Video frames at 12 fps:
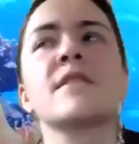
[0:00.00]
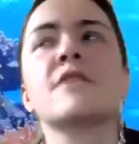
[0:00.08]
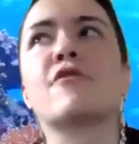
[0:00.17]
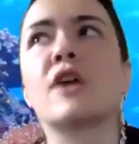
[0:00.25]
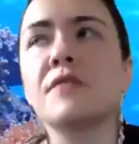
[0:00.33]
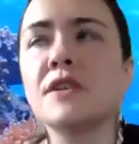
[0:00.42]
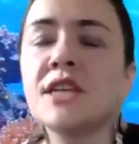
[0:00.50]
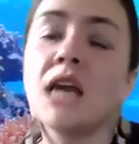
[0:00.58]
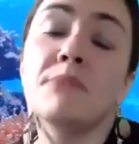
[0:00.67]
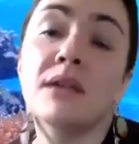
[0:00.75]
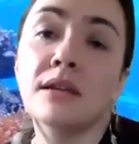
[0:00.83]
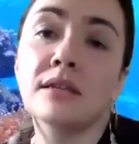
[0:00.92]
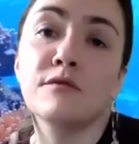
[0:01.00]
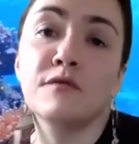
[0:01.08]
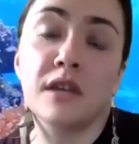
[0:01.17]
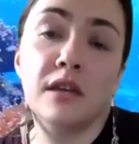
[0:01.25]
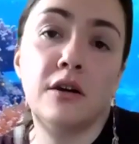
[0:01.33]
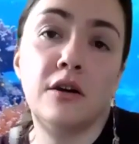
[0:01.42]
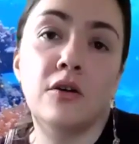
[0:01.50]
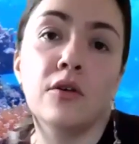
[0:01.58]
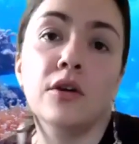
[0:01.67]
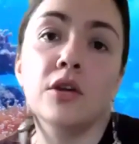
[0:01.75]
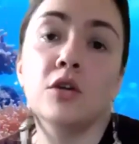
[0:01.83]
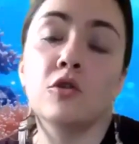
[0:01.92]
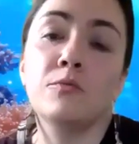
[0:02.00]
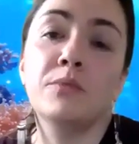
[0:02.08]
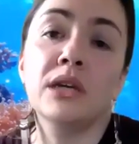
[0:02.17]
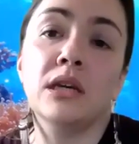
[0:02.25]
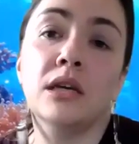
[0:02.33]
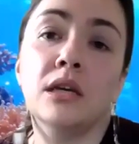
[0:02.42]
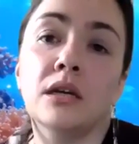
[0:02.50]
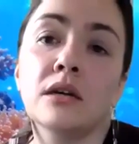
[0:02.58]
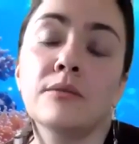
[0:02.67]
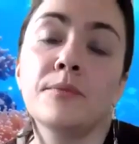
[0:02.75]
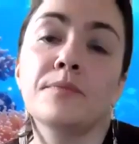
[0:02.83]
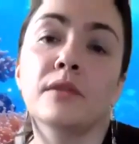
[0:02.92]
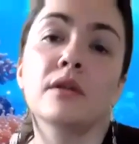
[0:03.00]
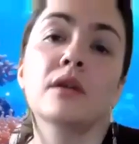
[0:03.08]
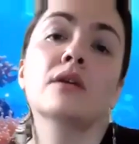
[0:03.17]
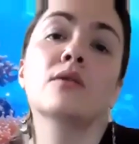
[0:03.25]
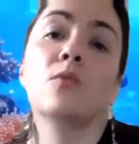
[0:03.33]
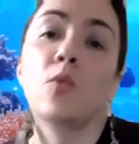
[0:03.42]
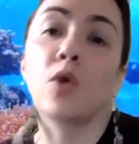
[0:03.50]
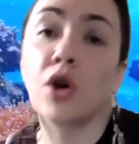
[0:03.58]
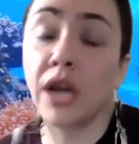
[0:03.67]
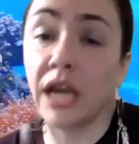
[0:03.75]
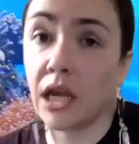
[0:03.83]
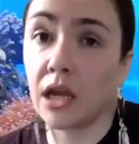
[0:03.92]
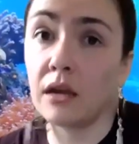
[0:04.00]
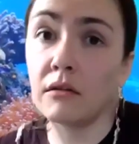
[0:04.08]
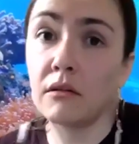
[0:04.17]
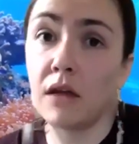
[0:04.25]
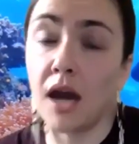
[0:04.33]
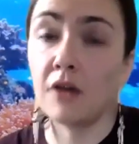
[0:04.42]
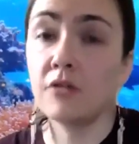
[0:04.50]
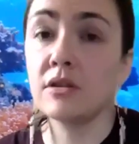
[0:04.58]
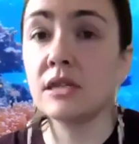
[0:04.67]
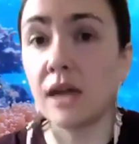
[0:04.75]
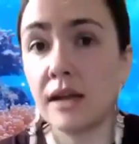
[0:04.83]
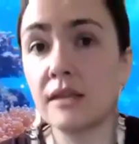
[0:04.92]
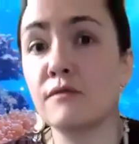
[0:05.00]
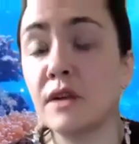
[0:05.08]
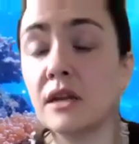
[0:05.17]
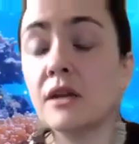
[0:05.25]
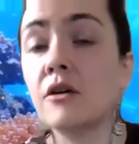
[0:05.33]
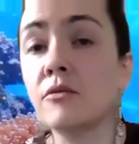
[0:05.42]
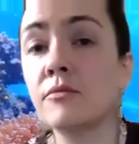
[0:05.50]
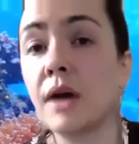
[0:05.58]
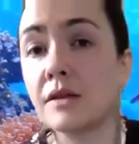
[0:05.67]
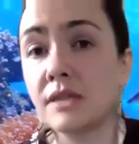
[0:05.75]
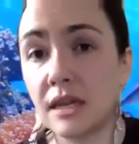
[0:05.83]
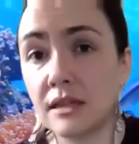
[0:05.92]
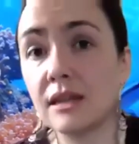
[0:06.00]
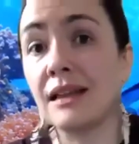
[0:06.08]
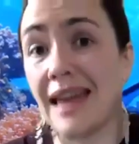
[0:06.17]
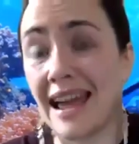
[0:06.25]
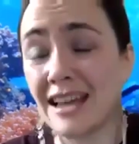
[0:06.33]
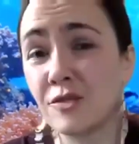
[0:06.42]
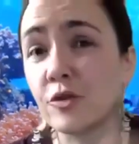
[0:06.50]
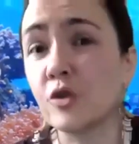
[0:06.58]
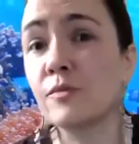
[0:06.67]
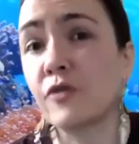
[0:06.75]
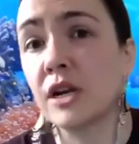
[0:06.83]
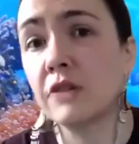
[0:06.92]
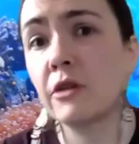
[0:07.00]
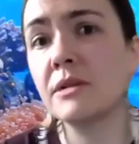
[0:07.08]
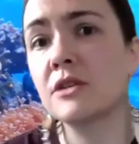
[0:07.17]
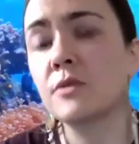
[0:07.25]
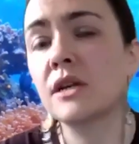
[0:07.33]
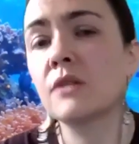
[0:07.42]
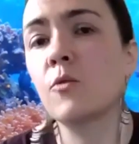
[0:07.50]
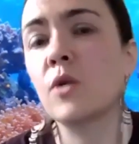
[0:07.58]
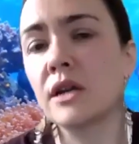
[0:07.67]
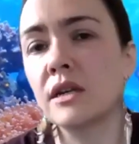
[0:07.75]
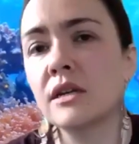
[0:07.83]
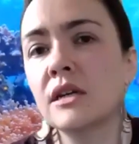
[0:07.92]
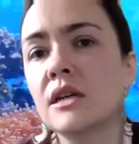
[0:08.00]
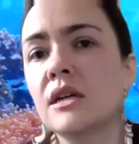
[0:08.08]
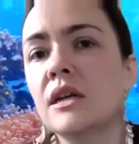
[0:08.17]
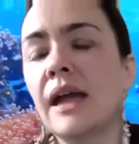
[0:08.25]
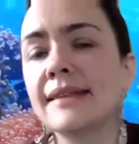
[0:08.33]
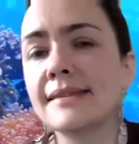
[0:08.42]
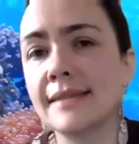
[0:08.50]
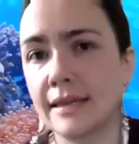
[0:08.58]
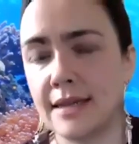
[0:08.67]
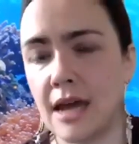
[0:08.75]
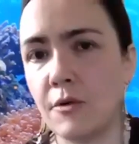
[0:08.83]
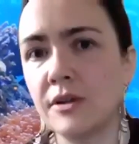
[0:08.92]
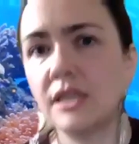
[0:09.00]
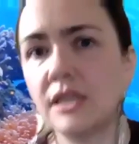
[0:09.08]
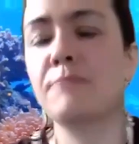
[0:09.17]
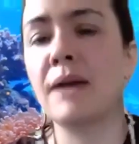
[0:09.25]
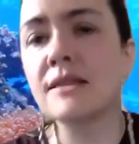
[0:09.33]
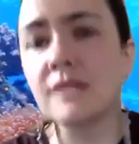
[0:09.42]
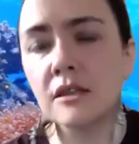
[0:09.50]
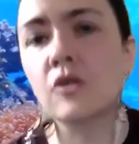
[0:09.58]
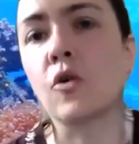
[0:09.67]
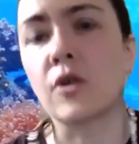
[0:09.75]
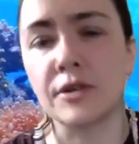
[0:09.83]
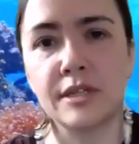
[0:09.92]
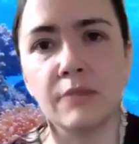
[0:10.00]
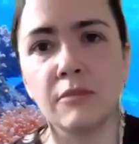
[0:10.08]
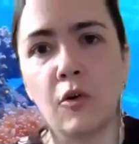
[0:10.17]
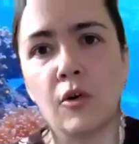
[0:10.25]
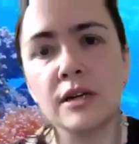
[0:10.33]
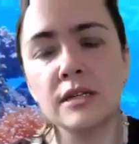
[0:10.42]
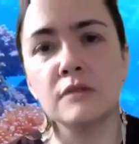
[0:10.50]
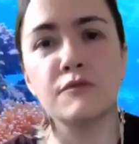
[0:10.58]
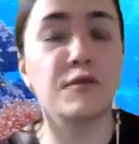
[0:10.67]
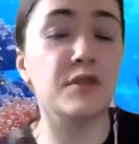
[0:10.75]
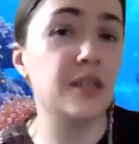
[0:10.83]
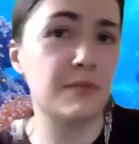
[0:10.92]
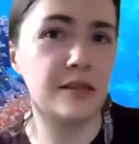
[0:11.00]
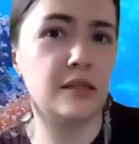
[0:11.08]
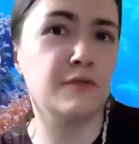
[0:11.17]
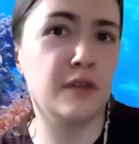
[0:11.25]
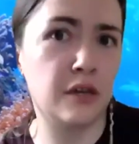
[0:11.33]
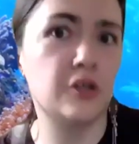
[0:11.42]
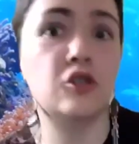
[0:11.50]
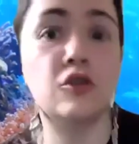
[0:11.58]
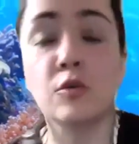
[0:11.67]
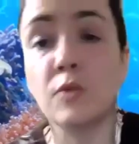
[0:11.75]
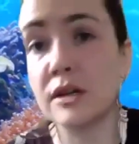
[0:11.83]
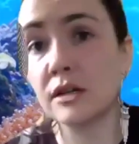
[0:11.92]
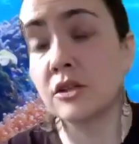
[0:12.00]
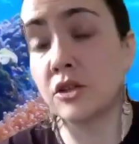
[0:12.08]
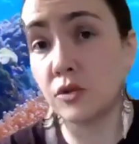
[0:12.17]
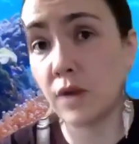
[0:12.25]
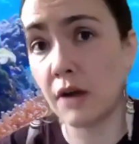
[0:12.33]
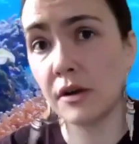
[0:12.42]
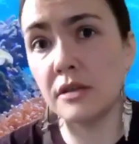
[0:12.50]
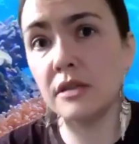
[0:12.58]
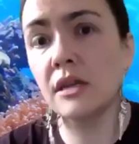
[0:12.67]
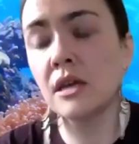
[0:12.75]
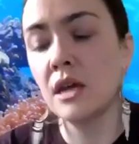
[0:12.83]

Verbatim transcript: for every 10 minutes of video, you will be working outside the video, outside the classroom for anywhere between one and six hours. It depends on the course. Some courses for every 10 minutes of video, you're doing one to two hours.